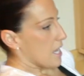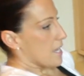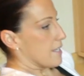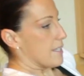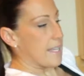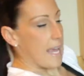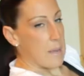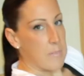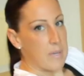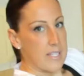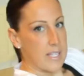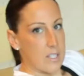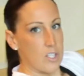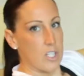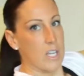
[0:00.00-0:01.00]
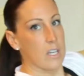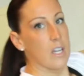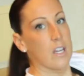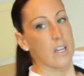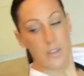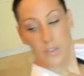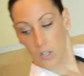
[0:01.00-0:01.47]
Same position,
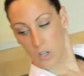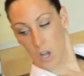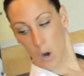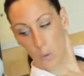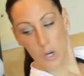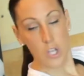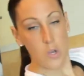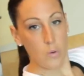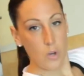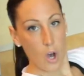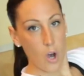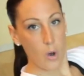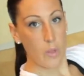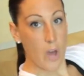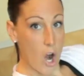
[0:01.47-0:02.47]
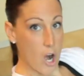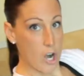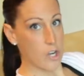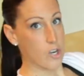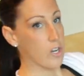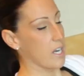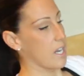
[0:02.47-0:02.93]
the lower you go, the
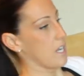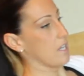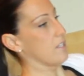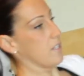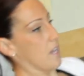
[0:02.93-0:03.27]
harder it is.